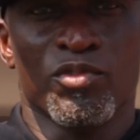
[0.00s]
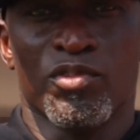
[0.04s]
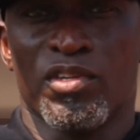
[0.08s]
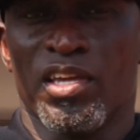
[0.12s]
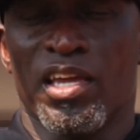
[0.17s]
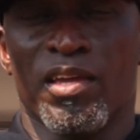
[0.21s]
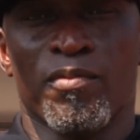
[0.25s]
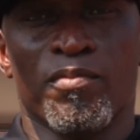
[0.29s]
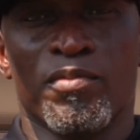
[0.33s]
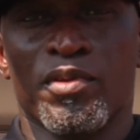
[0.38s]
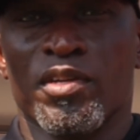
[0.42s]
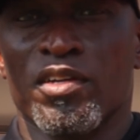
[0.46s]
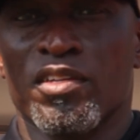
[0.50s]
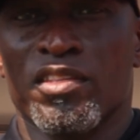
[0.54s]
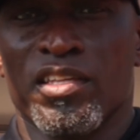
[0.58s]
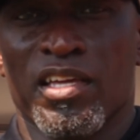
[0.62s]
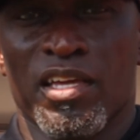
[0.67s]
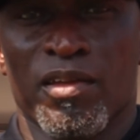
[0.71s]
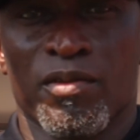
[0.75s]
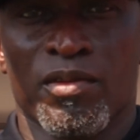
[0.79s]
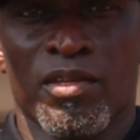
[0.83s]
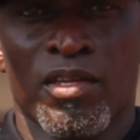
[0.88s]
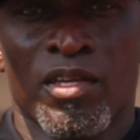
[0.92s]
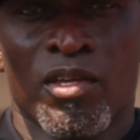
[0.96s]
can't build
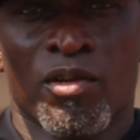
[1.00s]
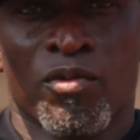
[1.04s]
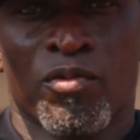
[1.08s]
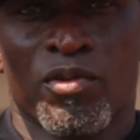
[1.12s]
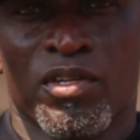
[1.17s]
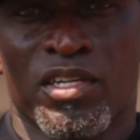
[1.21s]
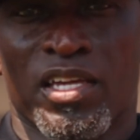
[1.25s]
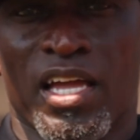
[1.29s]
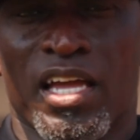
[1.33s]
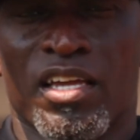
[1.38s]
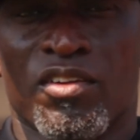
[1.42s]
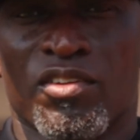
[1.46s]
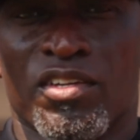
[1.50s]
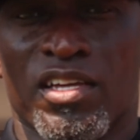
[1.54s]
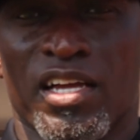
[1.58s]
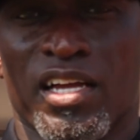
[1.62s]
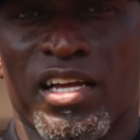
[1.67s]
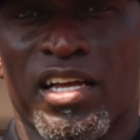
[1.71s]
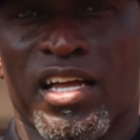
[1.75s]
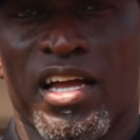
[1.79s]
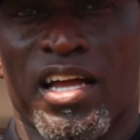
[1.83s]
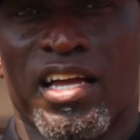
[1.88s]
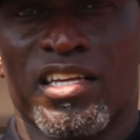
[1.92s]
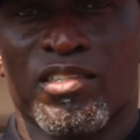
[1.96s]
that when you
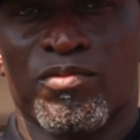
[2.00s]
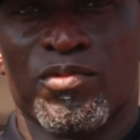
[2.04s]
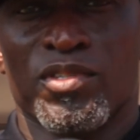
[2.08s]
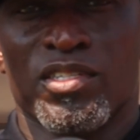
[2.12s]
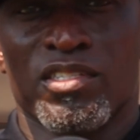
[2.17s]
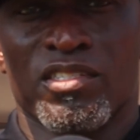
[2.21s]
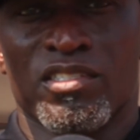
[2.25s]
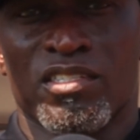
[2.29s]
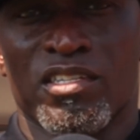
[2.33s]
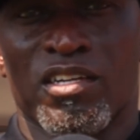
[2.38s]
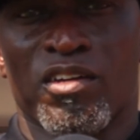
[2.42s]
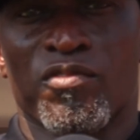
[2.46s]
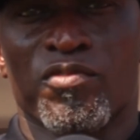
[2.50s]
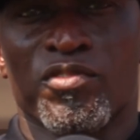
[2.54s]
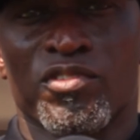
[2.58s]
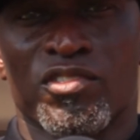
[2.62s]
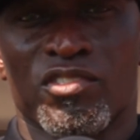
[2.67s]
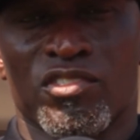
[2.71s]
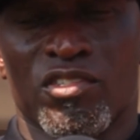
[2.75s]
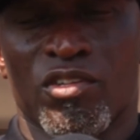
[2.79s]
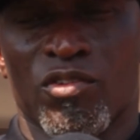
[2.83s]
got guys being selfish.